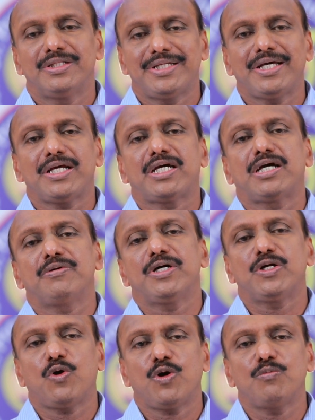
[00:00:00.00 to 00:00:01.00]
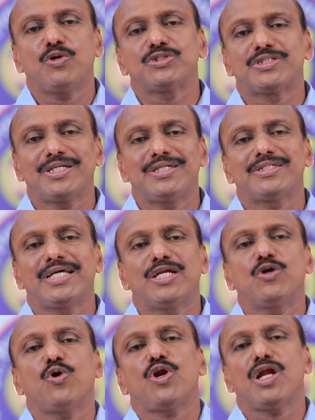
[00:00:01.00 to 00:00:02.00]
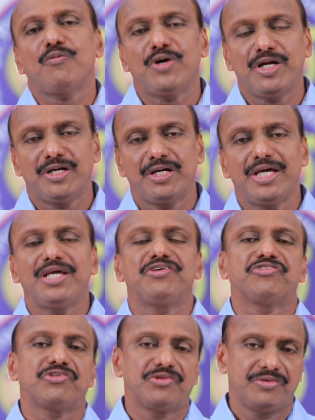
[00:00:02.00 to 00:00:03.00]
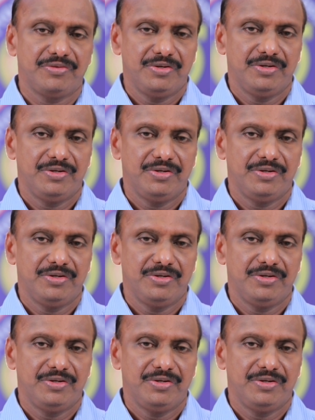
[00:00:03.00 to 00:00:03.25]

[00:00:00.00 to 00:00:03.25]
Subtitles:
they recovered almost in 10 or 11 days.